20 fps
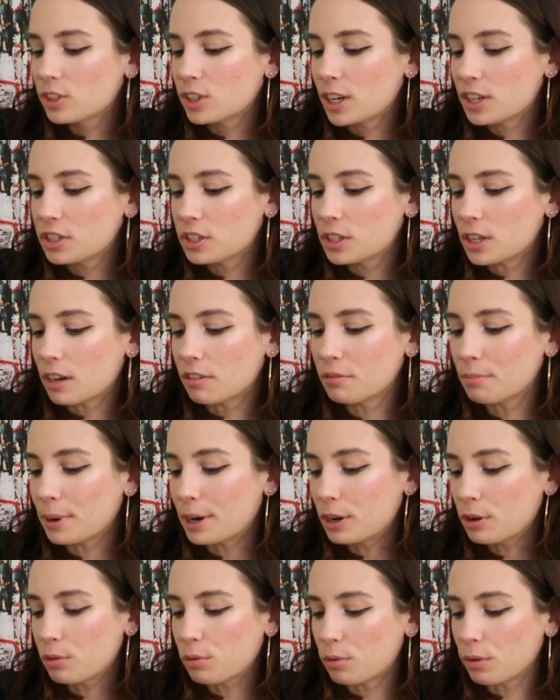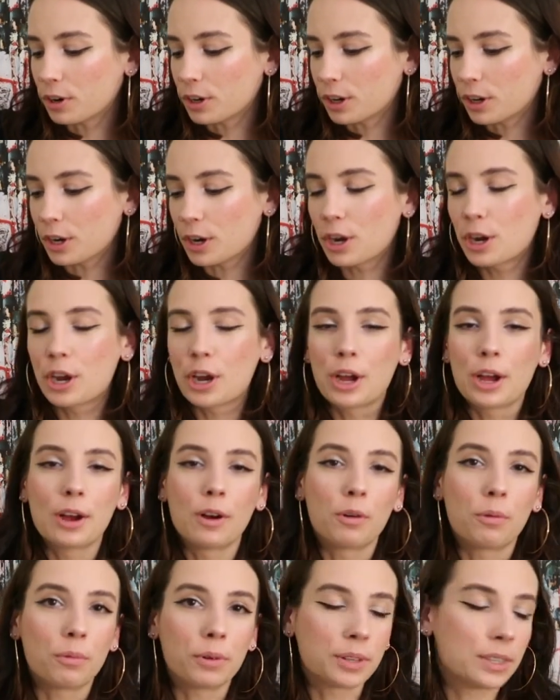change it to alphabetical order
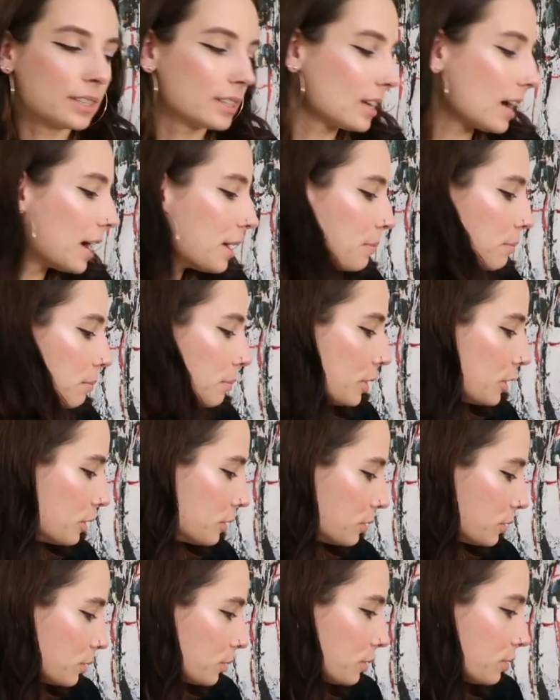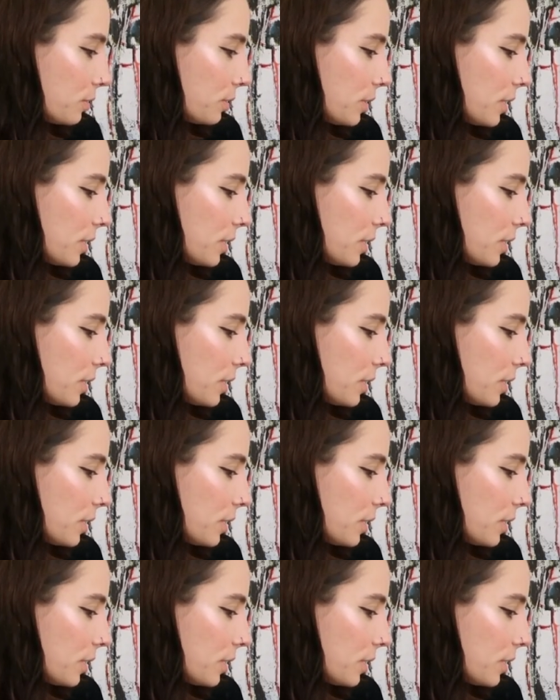once I move,